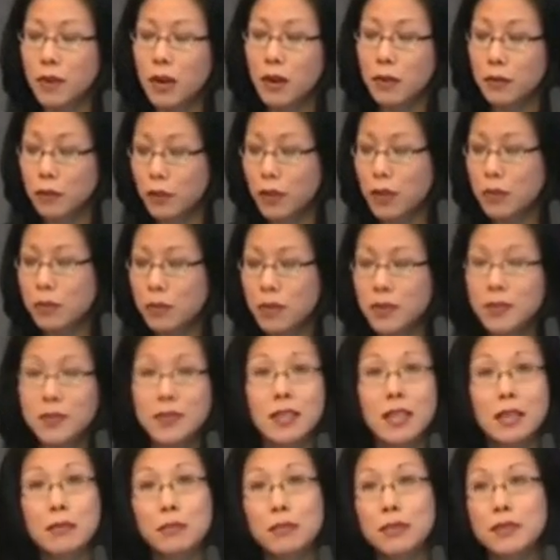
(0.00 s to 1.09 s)
our frameworks,
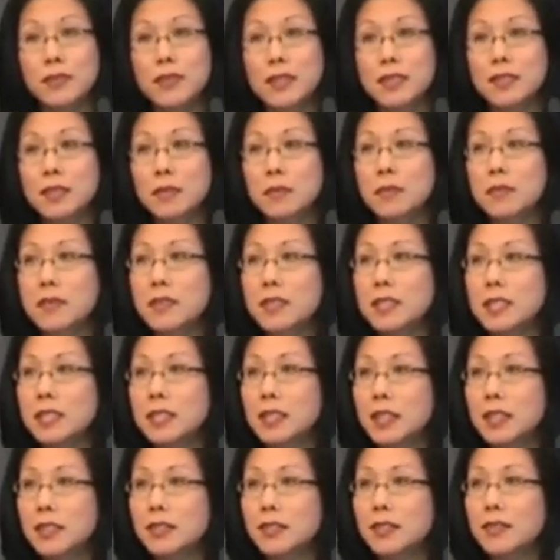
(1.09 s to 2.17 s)
and then present some of the
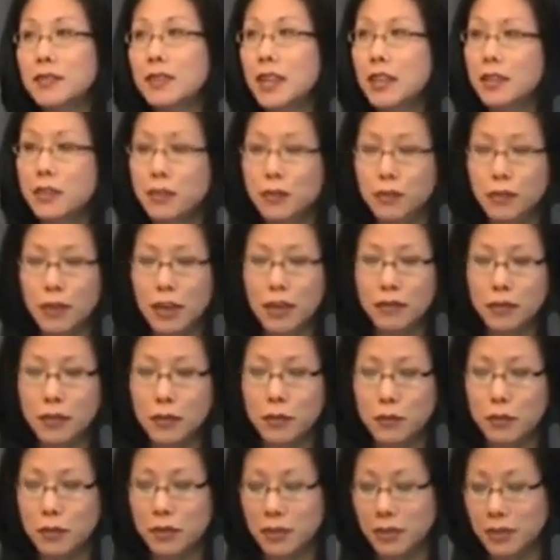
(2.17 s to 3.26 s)
details of the
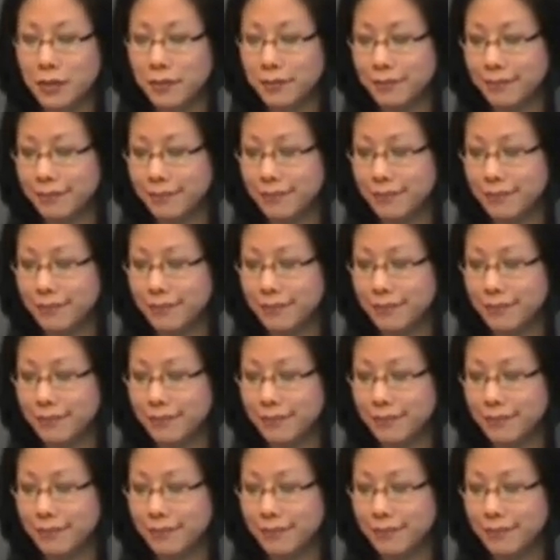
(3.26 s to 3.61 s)
ethnographic work.